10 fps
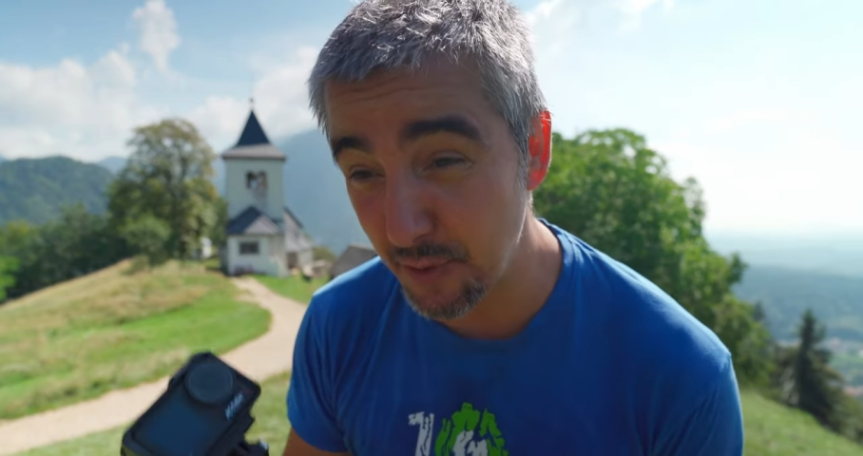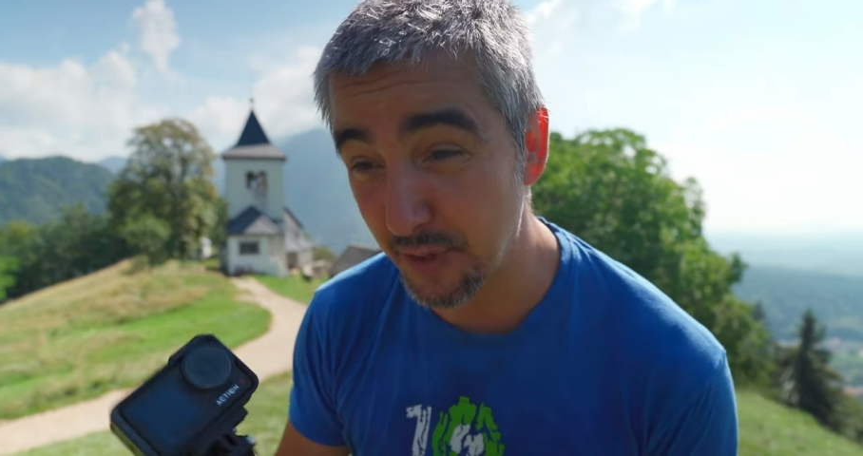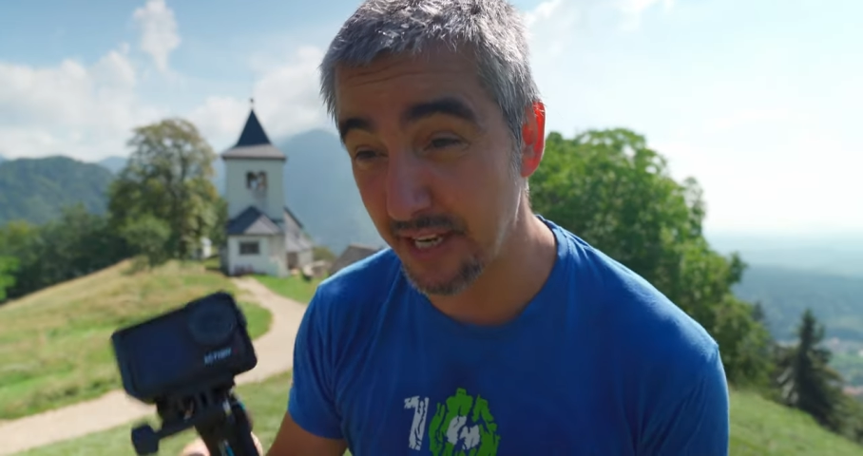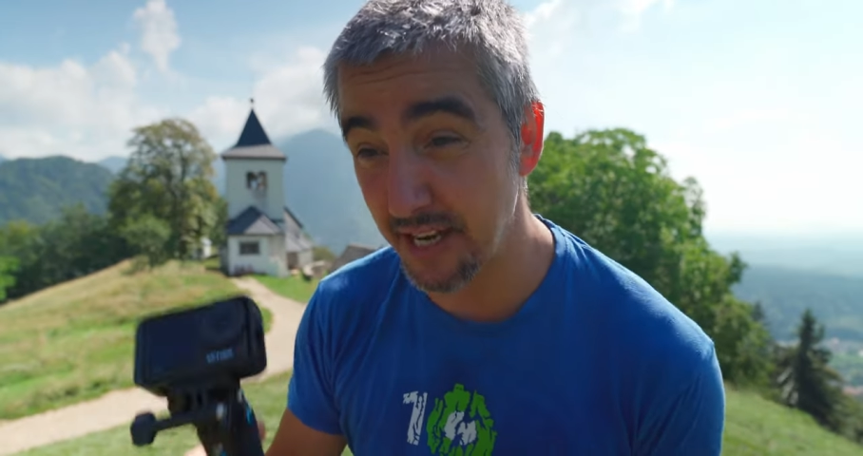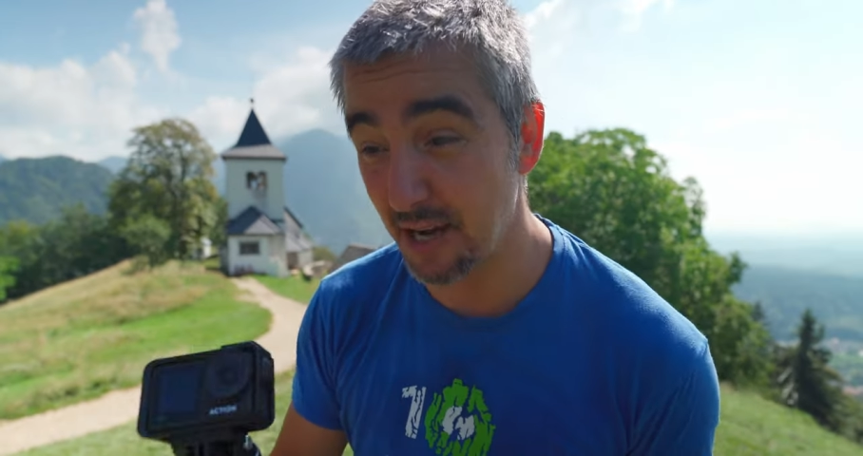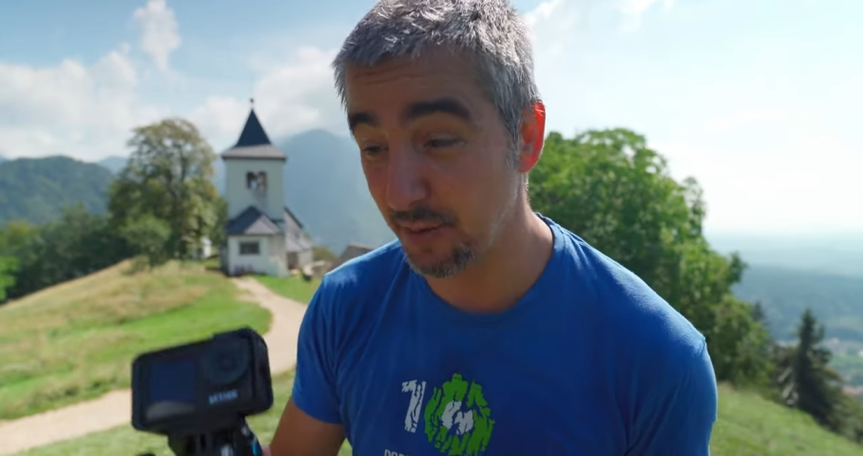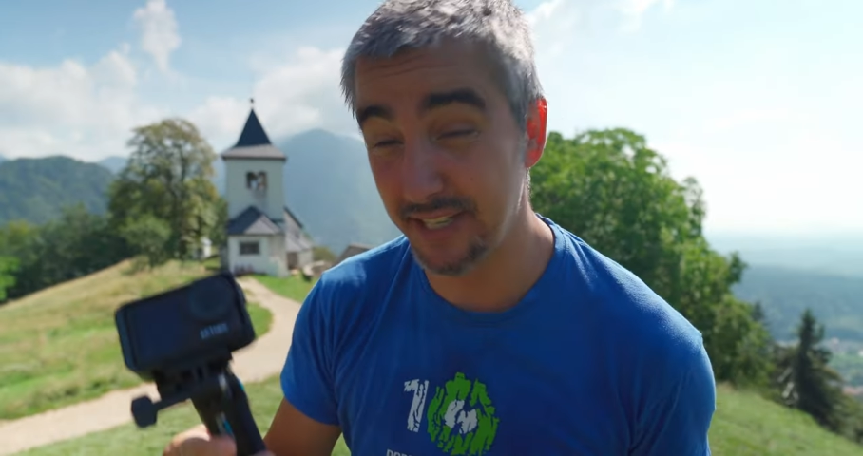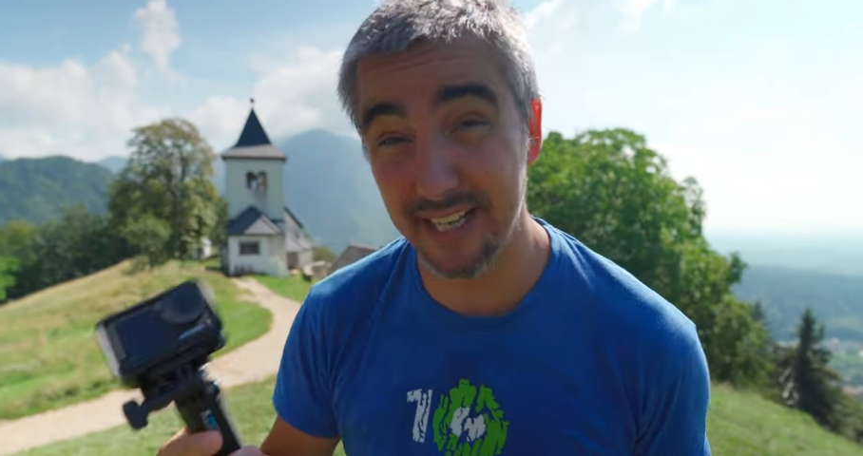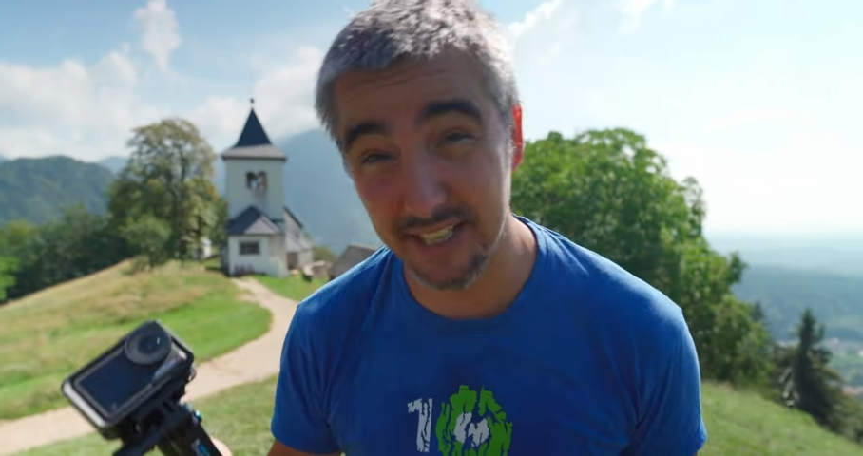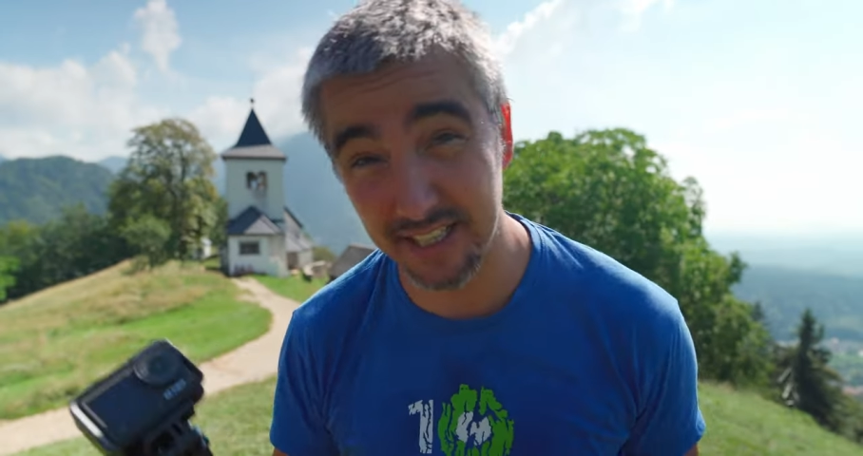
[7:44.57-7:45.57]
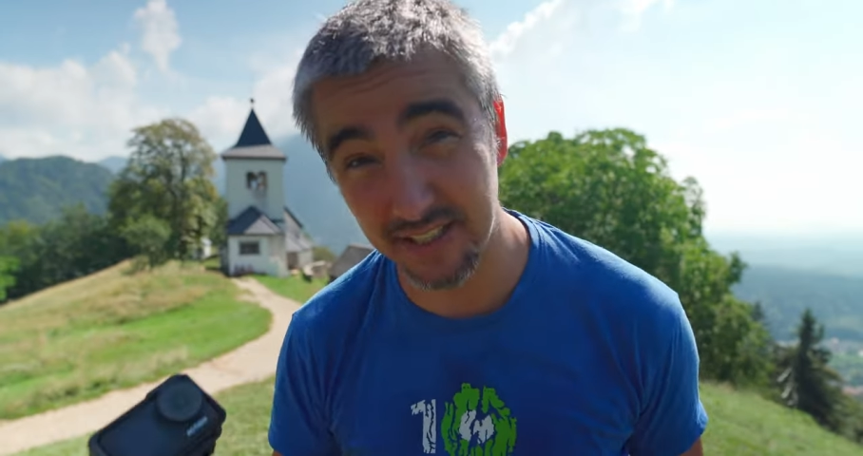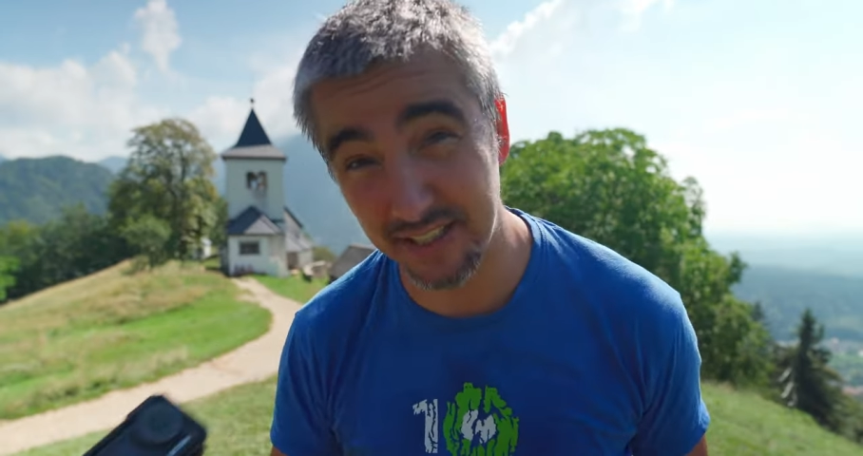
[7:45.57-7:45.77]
you can now take this